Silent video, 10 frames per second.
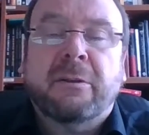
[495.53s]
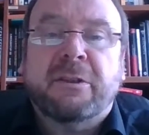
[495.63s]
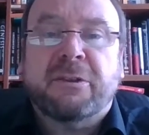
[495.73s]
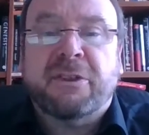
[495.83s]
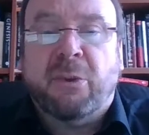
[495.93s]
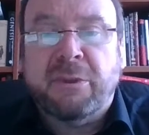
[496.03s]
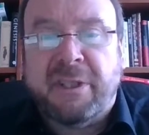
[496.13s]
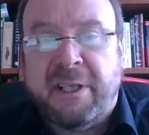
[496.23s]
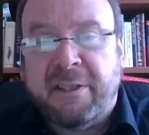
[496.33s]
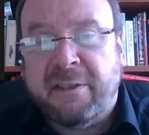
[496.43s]
You don't
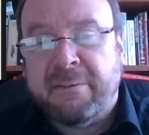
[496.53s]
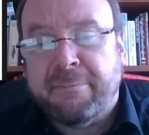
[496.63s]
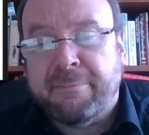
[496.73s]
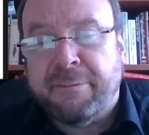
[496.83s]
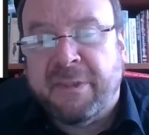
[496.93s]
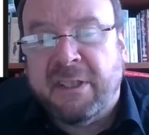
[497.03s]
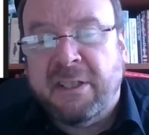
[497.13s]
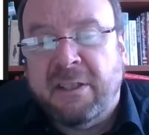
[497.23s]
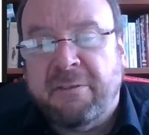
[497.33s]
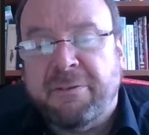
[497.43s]
get it
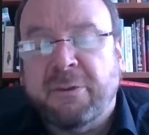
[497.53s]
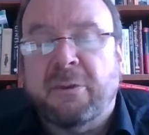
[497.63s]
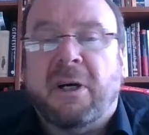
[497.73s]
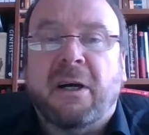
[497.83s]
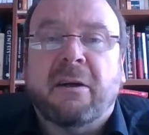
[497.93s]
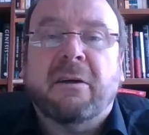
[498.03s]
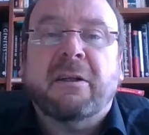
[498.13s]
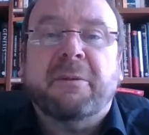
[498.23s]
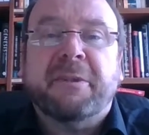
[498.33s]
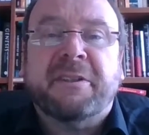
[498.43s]
if you are a
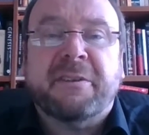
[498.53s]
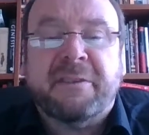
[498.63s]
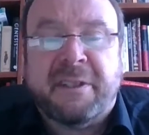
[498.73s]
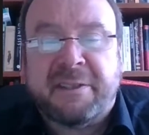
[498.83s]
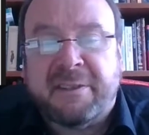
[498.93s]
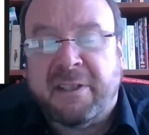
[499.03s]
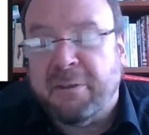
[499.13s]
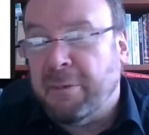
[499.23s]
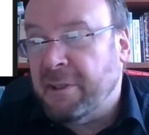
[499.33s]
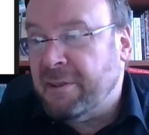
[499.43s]
limited tax
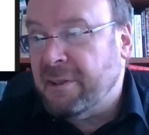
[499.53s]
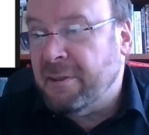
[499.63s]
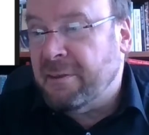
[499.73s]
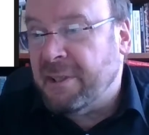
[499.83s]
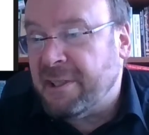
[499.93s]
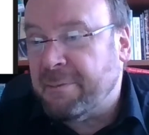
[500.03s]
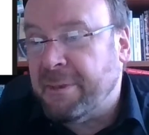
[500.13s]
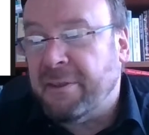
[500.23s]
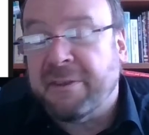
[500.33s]
liability taxpayer.